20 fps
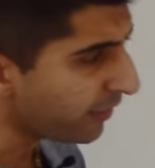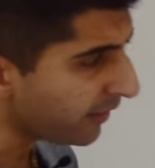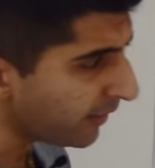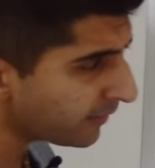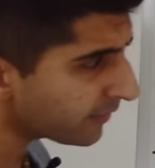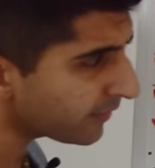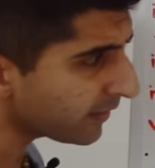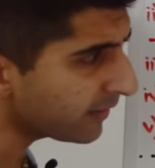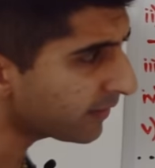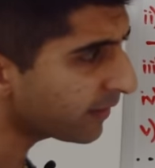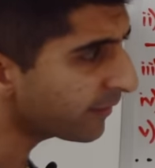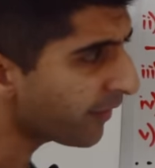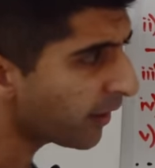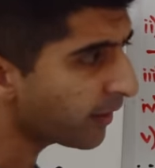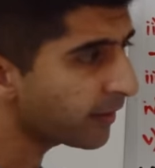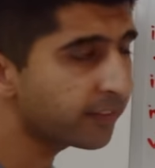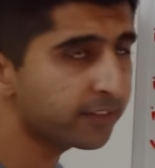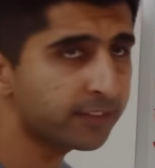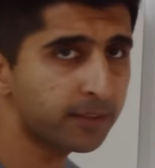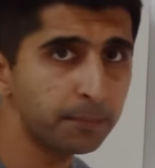This is a
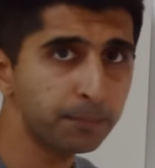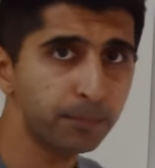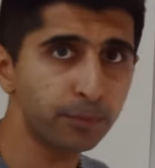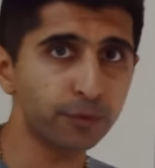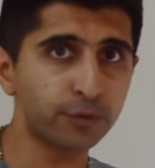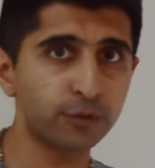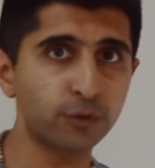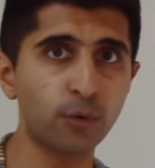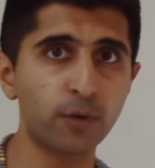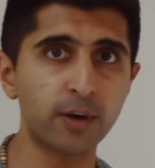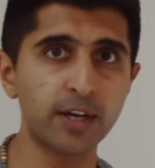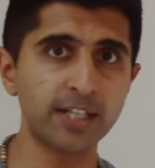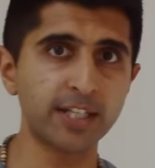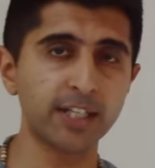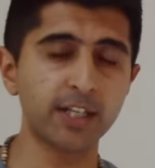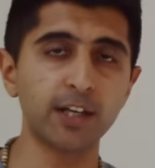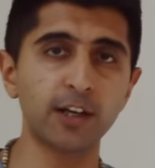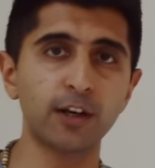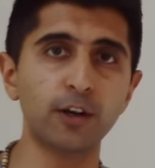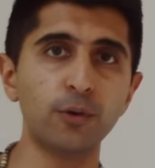very simple
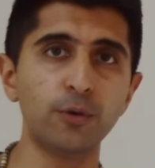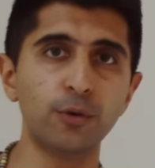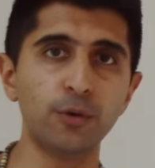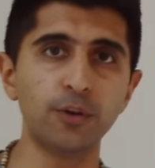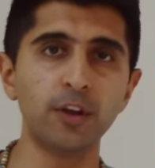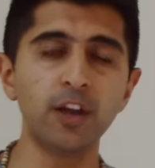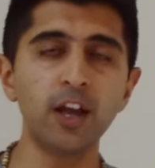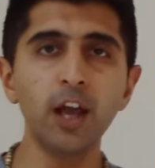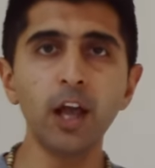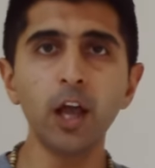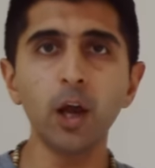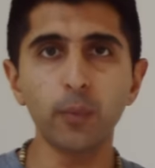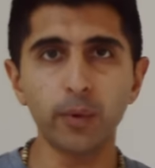story to conclude.